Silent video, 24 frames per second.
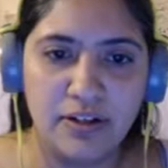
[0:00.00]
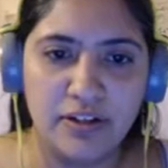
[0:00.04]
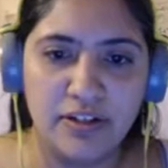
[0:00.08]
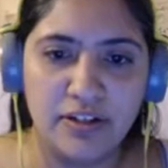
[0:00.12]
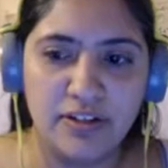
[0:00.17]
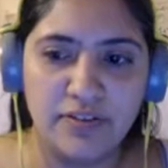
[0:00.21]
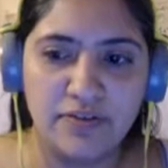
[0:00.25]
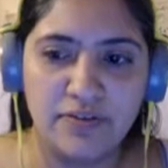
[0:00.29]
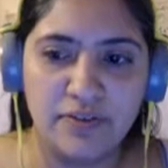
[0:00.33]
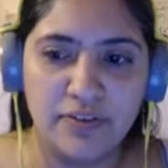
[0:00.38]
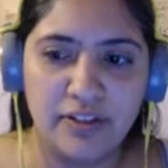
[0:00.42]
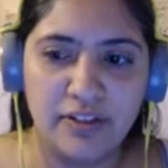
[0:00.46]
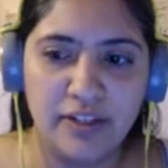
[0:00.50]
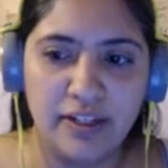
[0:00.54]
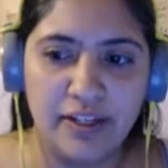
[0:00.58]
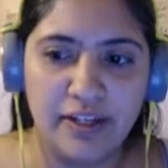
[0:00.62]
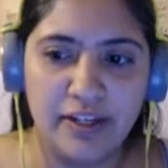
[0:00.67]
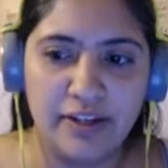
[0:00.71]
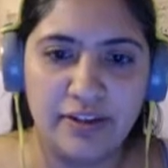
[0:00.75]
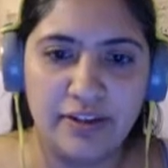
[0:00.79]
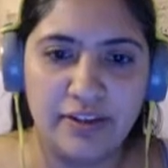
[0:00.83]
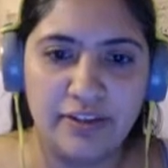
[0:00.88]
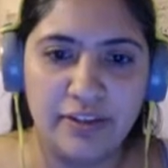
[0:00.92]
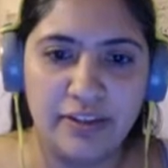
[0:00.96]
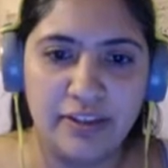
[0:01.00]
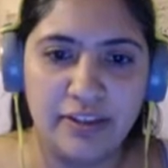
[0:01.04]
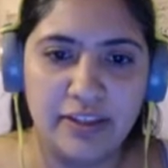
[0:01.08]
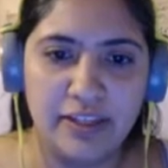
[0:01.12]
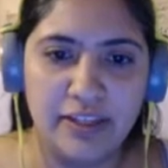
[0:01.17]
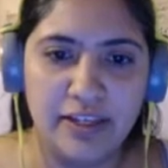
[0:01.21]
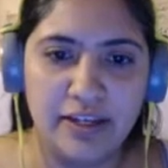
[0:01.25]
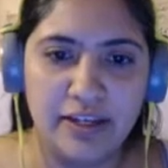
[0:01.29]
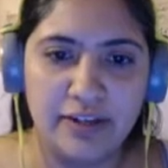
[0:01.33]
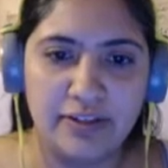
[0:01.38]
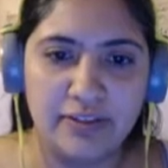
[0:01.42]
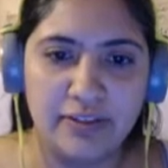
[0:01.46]
different layer than
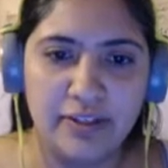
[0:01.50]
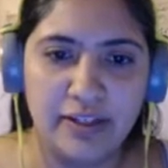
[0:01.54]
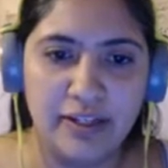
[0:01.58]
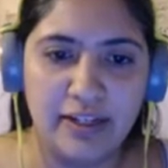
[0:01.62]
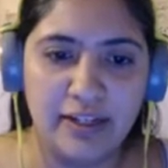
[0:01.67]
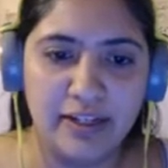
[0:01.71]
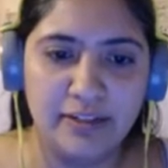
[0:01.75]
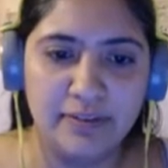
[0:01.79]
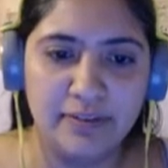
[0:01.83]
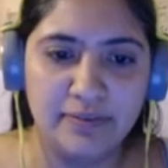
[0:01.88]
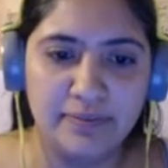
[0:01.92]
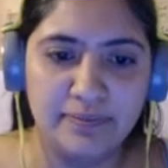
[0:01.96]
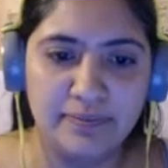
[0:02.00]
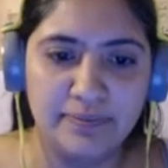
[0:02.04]
the outline,